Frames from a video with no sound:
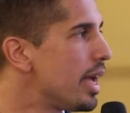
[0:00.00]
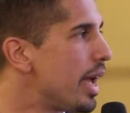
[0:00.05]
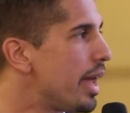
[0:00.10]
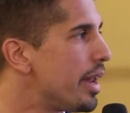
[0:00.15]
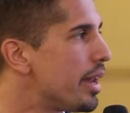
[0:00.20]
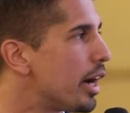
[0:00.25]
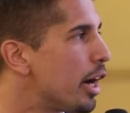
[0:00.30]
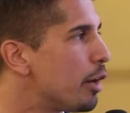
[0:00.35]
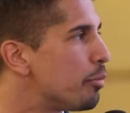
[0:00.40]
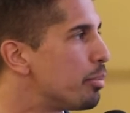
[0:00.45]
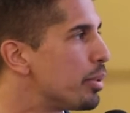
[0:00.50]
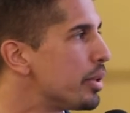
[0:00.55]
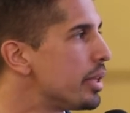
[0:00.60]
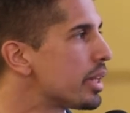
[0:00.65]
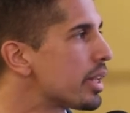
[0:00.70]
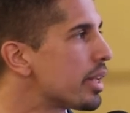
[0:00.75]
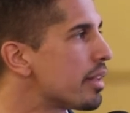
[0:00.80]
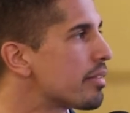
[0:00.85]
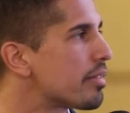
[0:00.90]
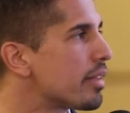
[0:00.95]
and are
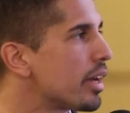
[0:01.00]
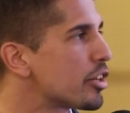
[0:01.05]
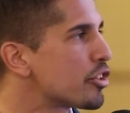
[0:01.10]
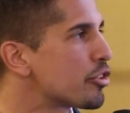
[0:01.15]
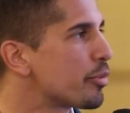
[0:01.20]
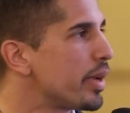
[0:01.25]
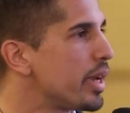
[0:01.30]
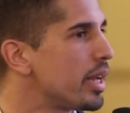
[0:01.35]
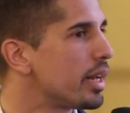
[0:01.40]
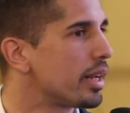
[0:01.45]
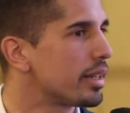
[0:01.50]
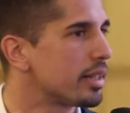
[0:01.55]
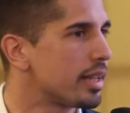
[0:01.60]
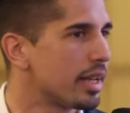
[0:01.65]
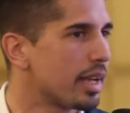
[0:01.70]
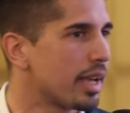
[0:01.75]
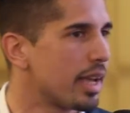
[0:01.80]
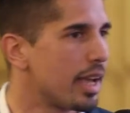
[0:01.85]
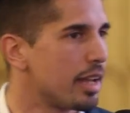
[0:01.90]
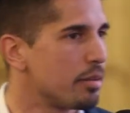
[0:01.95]
built in such a way that
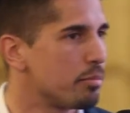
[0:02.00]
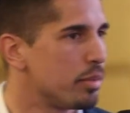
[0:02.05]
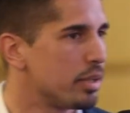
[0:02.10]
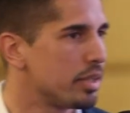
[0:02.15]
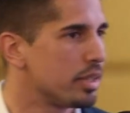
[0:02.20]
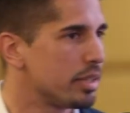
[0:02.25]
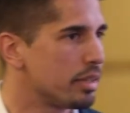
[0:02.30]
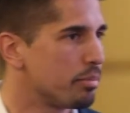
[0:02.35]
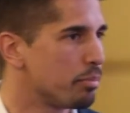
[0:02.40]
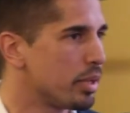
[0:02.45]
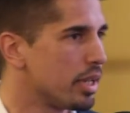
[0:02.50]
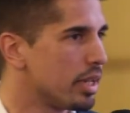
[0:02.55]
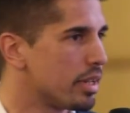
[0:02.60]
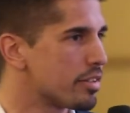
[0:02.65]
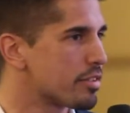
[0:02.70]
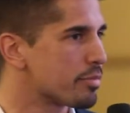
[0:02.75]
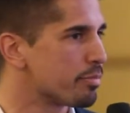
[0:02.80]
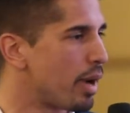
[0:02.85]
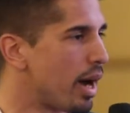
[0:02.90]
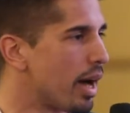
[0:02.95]
they can be
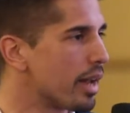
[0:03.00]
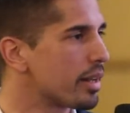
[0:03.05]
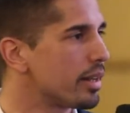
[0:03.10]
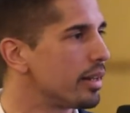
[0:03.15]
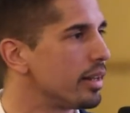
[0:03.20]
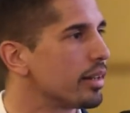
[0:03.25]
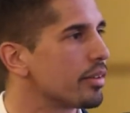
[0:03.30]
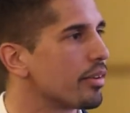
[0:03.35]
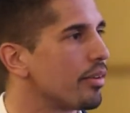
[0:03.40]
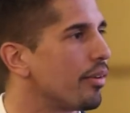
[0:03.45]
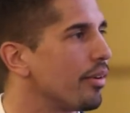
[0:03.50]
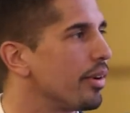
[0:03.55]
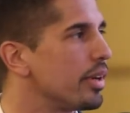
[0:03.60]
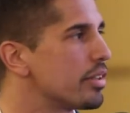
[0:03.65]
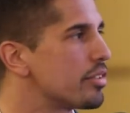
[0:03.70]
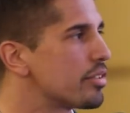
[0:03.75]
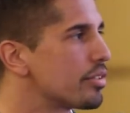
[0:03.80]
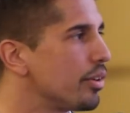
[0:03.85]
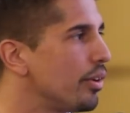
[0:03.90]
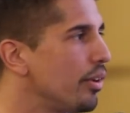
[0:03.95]
dismantled or
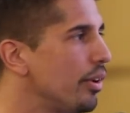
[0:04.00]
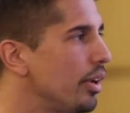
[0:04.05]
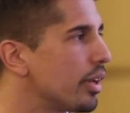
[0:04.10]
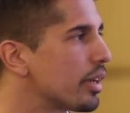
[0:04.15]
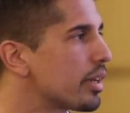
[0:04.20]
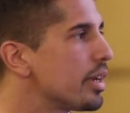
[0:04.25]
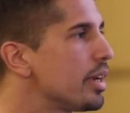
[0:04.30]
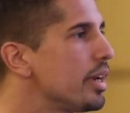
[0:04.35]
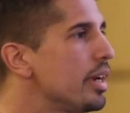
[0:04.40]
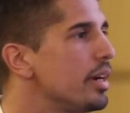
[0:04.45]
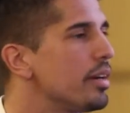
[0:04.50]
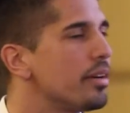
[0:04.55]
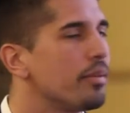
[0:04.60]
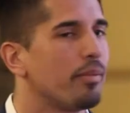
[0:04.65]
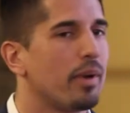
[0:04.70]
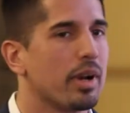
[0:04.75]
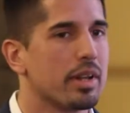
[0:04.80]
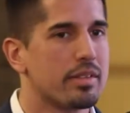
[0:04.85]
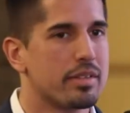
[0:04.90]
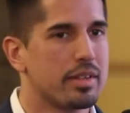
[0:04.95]
installed
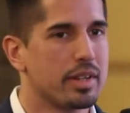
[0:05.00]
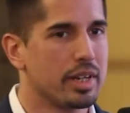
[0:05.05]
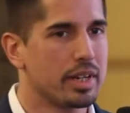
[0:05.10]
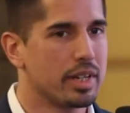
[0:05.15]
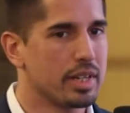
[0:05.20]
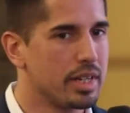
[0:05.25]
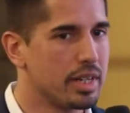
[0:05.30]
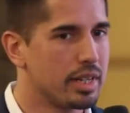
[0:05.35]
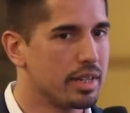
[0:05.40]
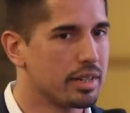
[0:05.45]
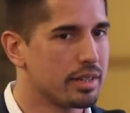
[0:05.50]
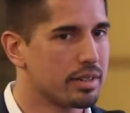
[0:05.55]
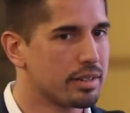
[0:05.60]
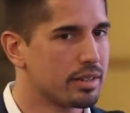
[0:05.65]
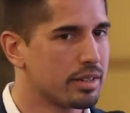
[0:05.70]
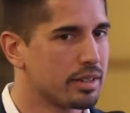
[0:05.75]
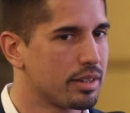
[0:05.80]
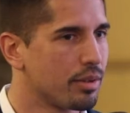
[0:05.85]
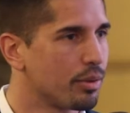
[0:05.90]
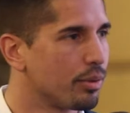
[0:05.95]
once they are needed.
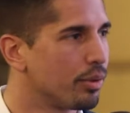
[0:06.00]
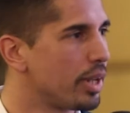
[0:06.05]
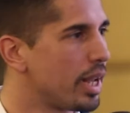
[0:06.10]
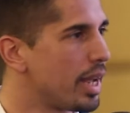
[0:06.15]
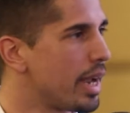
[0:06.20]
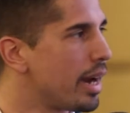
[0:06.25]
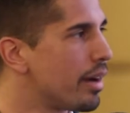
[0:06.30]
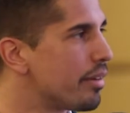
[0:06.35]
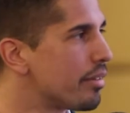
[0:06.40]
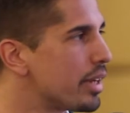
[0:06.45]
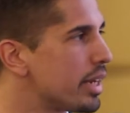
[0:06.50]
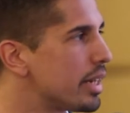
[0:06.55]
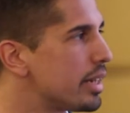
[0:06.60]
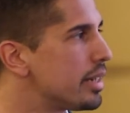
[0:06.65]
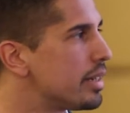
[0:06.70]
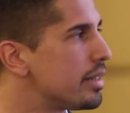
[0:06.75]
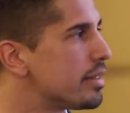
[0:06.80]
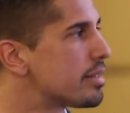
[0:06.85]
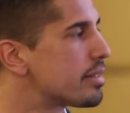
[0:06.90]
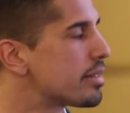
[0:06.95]
The whole area
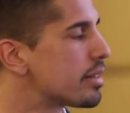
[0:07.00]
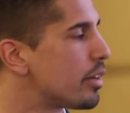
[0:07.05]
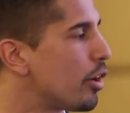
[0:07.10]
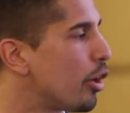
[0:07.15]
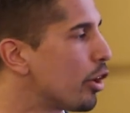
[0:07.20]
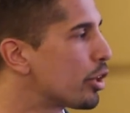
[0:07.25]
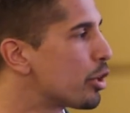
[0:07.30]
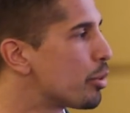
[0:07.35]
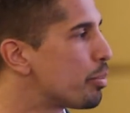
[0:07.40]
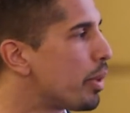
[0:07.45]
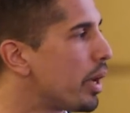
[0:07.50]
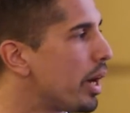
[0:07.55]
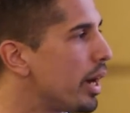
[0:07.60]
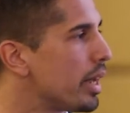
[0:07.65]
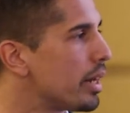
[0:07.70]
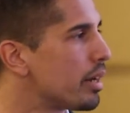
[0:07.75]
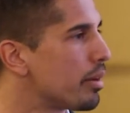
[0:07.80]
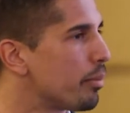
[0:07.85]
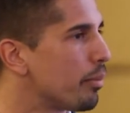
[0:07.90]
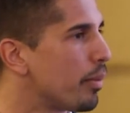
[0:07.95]
is
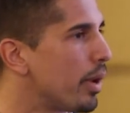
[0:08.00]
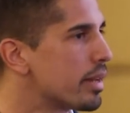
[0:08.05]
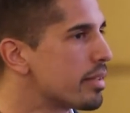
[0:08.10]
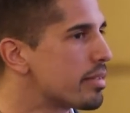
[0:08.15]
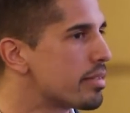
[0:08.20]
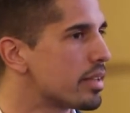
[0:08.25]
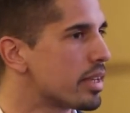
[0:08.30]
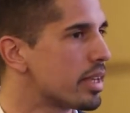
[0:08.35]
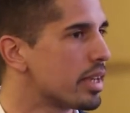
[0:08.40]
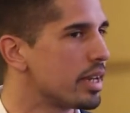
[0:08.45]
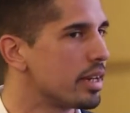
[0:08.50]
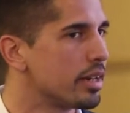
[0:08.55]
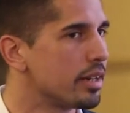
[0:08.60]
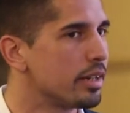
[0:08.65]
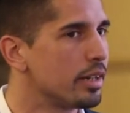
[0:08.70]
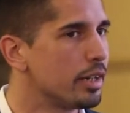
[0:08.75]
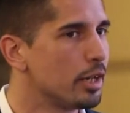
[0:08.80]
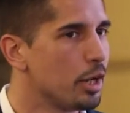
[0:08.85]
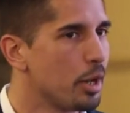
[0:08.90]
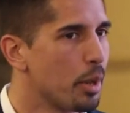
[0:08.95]
occupied once a
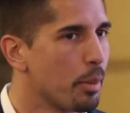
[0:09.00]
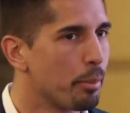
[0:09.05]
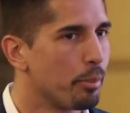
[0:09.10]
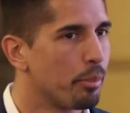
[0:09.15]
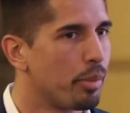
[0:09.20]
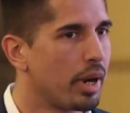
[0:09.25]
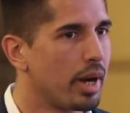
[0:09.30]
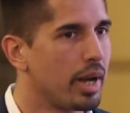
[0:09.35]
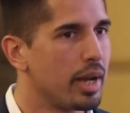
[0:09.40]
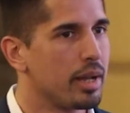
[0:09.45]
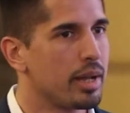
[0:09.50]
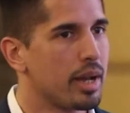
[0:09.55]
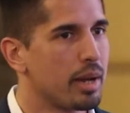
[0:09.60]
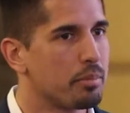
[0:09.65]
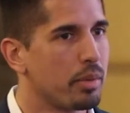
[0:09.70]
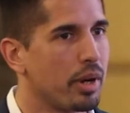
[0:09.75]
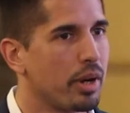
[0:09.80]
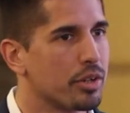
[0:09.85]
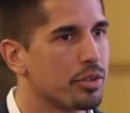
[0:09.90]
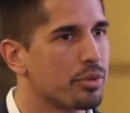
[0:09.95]
year by
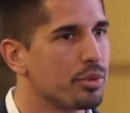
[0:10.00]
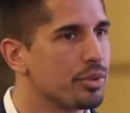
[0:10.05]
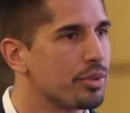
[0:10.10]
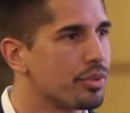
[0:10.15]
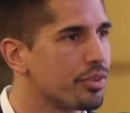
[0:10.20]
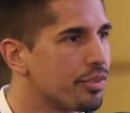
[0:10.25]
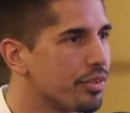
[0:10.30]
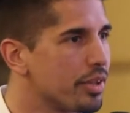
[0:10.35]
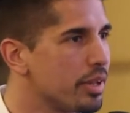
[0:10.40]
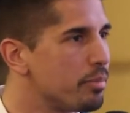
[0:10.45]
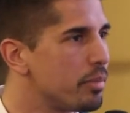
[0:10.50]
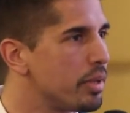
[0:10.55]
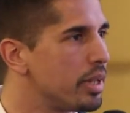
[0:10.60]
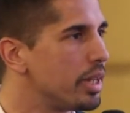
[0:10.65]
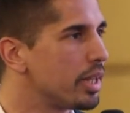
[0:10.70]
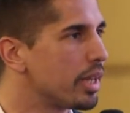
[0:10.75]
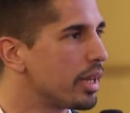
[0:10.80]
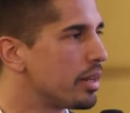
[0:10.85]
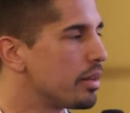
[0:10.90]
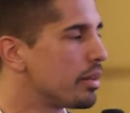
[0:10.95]
about 2 to 3
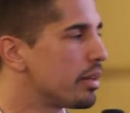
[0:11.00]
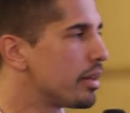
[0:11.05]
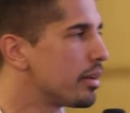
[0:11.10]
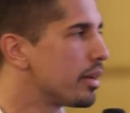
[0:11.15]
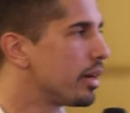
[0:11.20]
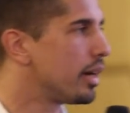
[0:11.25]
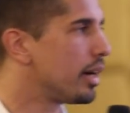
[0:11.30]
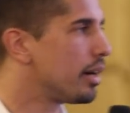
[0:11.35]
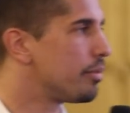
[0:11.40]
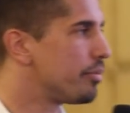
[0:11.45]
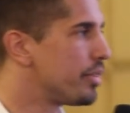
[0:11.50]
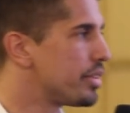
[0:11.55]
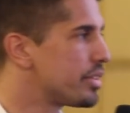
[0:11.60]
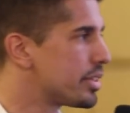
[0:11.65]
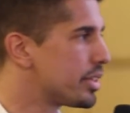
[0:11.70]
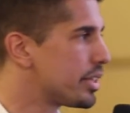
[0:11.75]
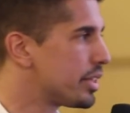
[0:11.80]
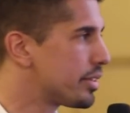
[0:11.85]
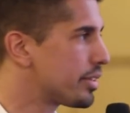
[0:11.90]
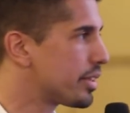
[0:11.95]
million
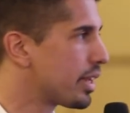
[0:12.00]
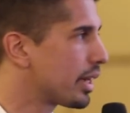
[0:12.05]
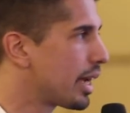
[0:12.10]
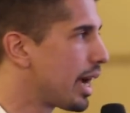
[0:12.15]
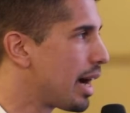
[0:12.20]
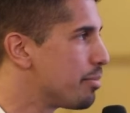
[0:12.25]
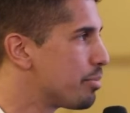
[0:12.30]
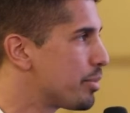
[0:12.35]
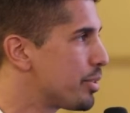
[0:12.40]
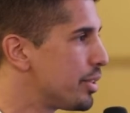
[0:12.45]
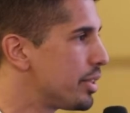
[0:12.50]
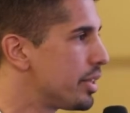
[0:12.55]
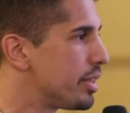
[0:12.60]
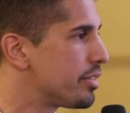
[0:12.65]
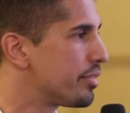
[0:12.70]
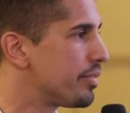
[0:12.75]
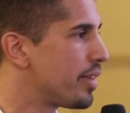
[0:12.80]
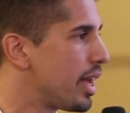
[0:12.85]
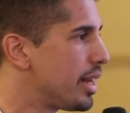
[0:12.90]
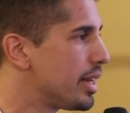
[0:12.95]
visitors that come to
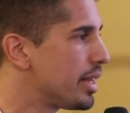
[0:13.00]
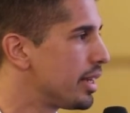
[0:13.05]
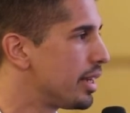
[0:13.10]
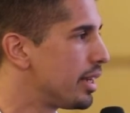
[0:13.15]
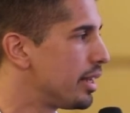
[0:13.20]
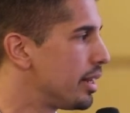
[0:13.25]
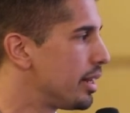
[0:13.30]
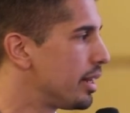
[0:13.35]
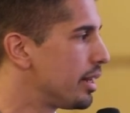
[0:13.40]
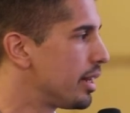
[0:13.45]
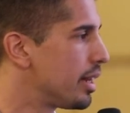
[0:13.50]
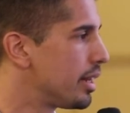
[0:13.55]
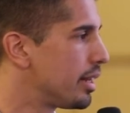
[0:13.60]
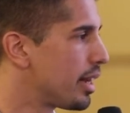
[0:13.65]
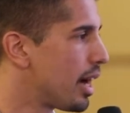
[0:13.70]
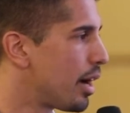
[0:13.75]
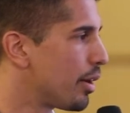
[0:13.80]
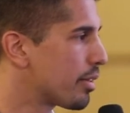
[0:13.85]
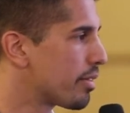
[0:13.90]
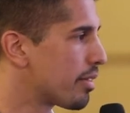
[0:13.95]
this valley and
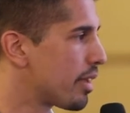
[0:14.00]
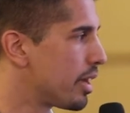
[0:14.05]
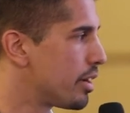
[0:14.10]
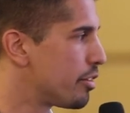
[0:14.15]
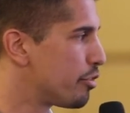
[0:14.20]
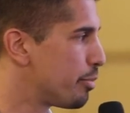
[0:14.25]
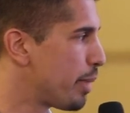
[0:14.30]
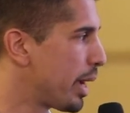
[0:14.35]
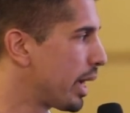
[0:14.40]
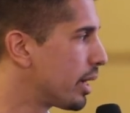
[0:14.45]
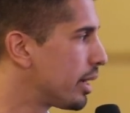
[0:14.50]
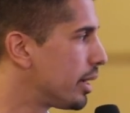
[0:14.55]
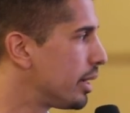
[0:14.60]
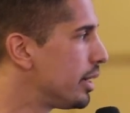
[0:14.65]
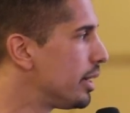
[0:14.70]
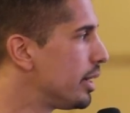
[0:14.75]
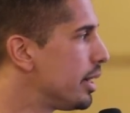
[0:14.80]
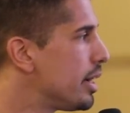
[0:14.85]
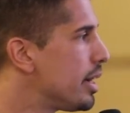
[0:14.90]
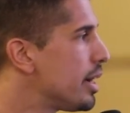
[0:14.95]
outside of
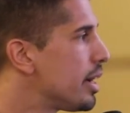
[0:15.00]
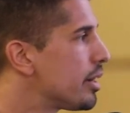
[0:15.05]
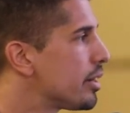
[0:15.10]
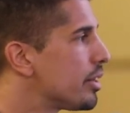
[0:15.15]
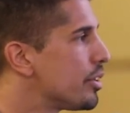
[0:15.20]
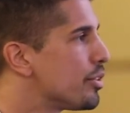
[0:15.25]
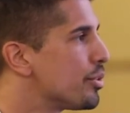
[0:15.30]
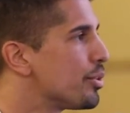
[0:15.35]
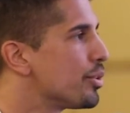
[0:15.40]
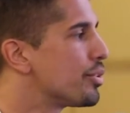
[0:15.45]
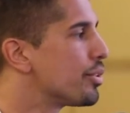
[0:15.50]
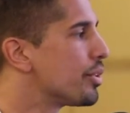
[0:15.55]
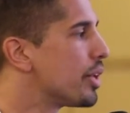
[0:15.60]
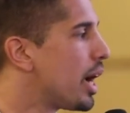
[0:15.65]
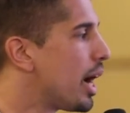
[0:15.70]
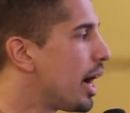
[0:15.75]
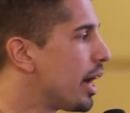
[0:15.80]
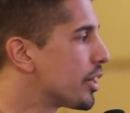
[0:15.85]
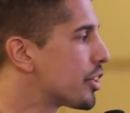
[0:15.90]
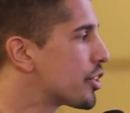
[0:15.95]
Mecca due to the
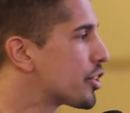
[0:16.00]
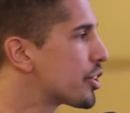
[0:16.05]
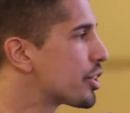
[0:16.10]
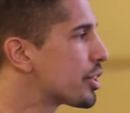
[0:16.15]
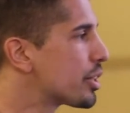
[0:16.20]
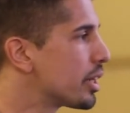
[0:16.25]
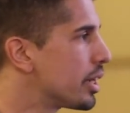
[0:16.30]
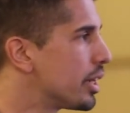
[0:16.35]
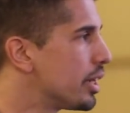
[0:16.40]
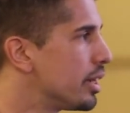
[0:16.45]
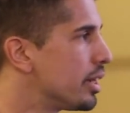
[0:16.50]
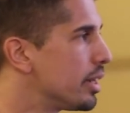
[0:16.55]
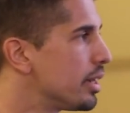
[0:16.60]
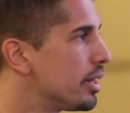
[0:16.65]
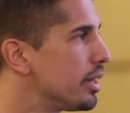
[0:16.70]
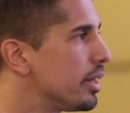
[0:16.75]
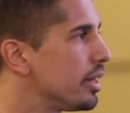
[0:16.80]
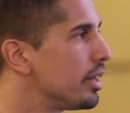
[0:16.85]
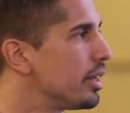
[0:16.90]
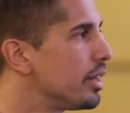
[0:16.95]
Hajj
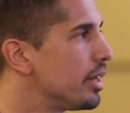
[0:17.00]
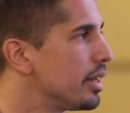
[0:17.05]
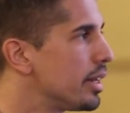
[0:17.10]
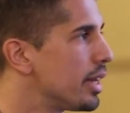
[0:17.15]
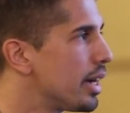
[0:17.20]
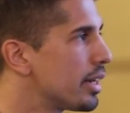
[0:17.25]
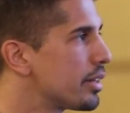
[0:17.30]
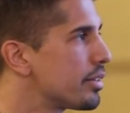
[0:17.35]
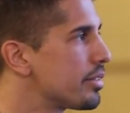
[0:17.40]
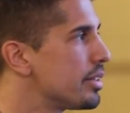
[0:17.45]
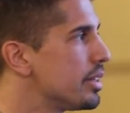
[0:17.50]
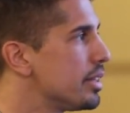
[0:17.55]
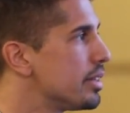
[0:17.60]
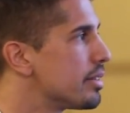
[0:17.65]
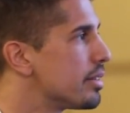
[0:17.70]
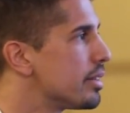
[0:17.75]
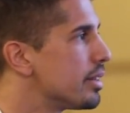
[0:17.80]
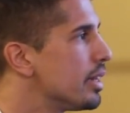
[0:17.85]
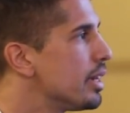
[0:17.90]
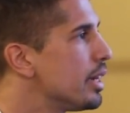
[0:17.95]
in the Hajj
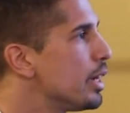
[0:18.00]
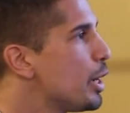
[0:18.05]
season.